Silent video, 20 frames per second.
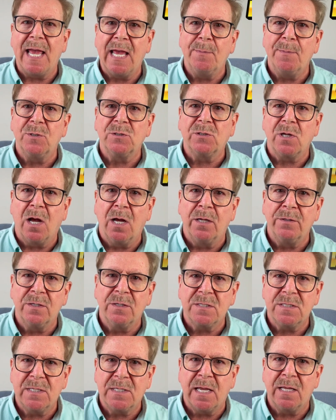able to
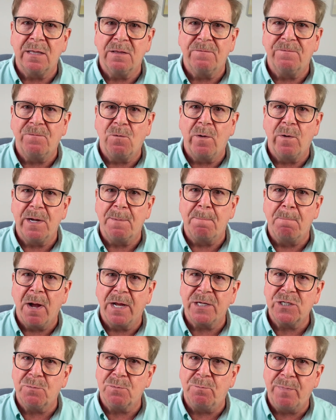understand the void
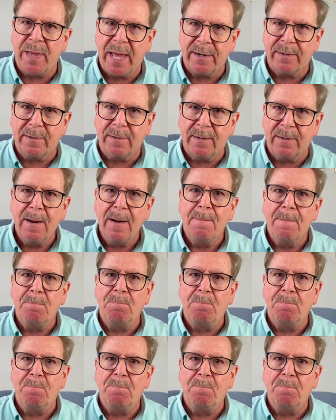much better,